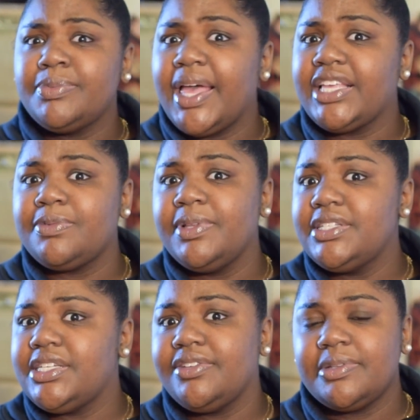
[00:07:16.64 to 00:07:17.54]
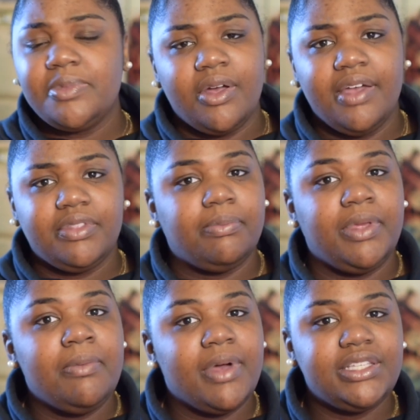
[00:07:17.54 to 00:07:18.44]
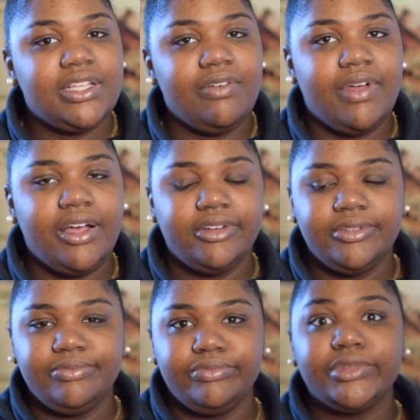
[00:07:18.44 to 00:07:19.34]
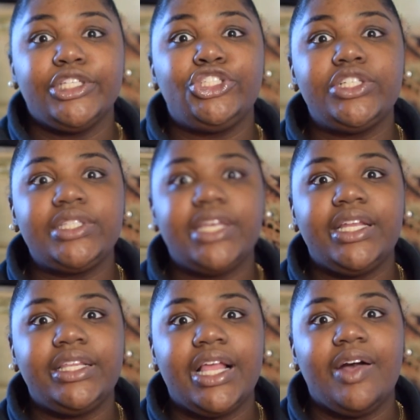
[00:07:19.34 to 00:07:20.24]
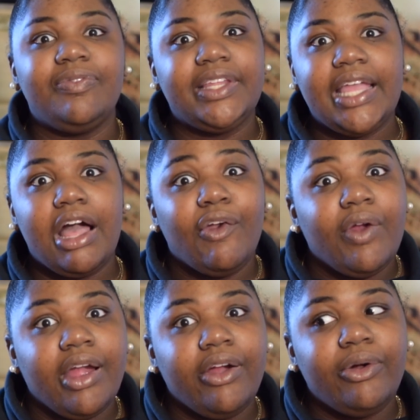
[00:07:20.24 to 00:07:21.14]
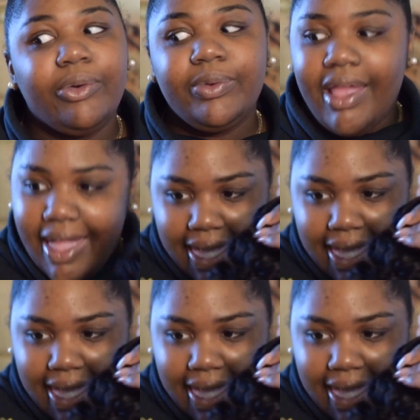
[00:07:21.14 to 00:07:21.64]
my explicitism. I'm gonna have to beat myself out. Just kidding. Hopefully y'all wrong.